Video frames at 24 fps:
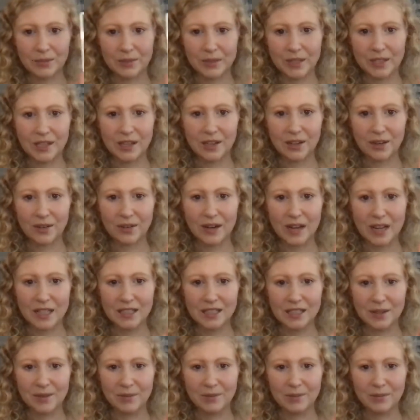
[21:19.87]
We can create
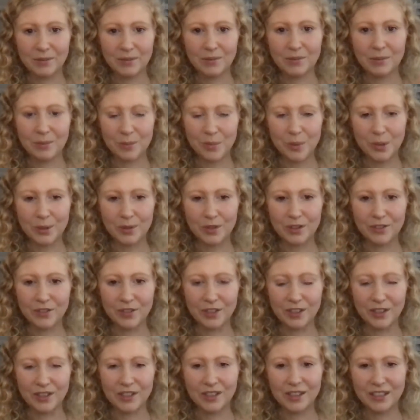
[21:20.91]
some
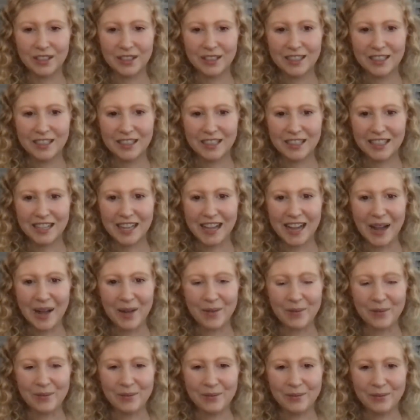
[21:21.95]
beautiful
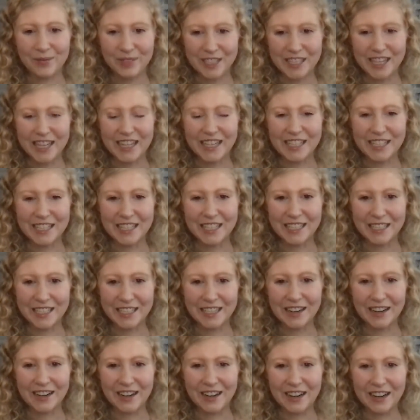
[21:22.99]
um, changes in
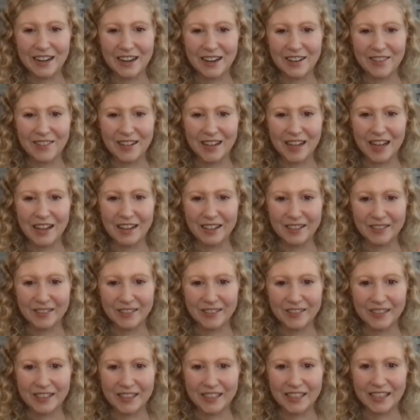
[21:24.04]
our in our reality. We
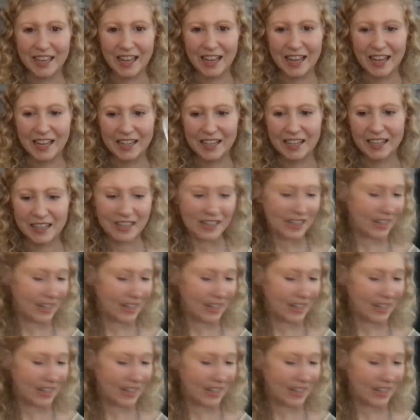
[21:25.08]
really can.